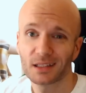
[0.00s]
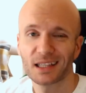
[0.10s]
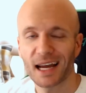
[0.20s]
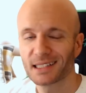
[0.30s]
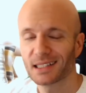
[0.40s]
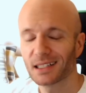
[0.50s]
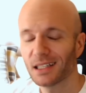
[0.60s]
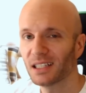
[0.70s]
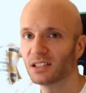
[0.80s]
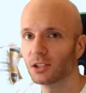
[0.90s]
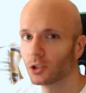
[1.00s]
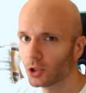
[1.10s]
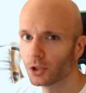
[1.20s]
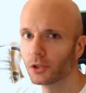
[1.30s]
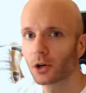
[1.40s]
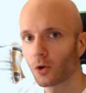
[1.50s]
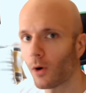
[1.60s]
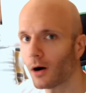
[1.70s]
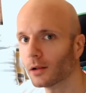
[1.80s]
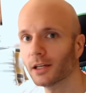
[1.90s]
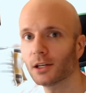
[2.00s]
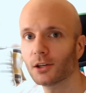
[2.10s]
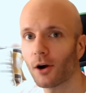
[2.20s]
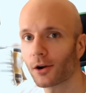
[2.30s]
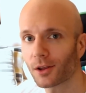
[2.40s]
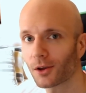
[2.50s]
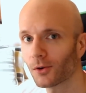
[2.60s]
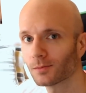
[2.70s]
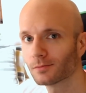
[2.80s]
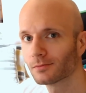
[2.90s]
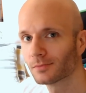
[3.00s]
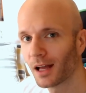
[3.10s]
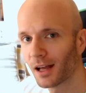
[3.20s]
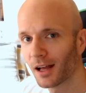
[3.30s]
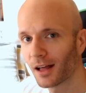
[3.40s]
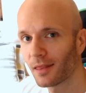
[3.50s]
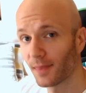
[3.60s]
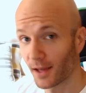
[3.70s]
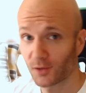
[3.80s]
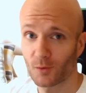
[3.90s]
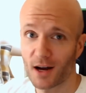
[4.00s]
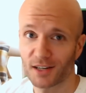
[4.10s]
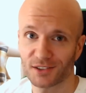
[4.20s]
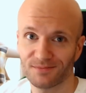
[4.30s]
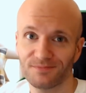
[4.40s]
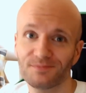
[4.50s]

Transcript: That's the key to good quality cardio. Thanks for watching.